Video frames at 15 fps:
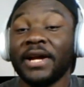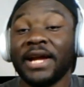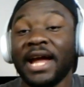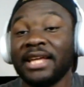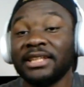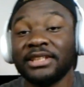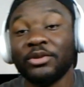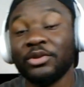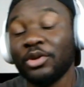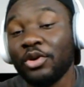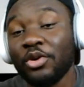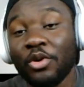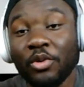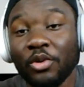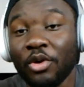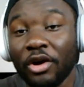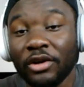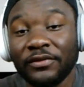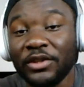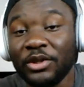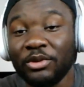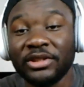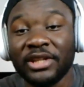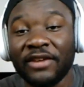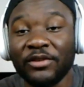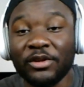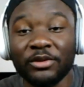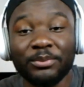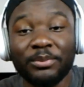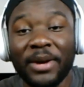But guys, we don't know who God will use
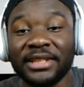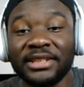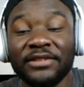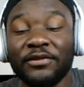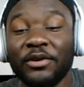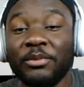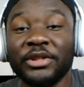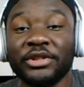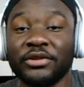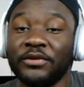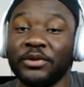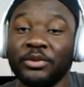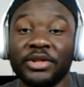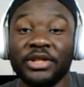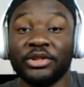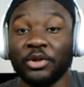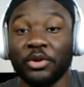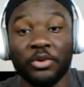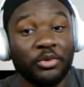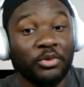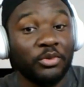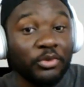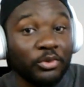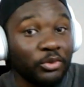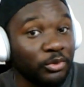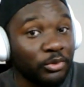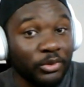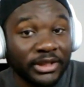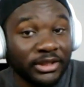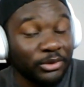and for pass information for we. So
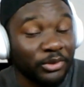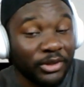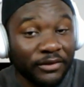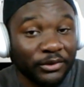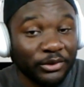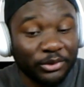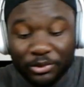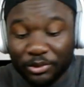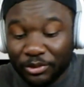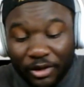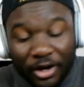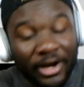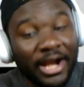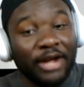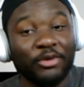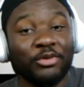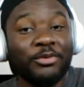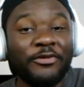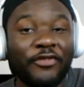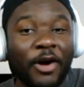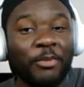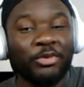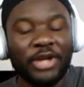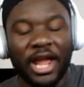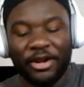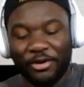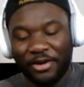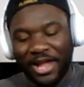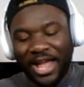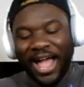wait till we get to do. All right, we'll inform you
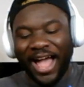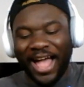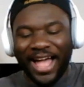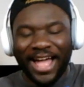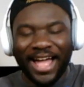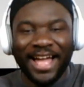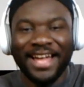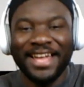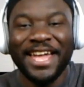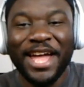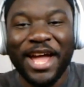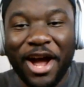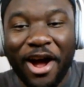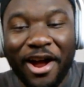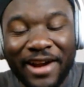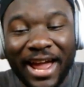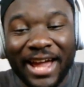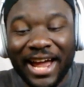now. All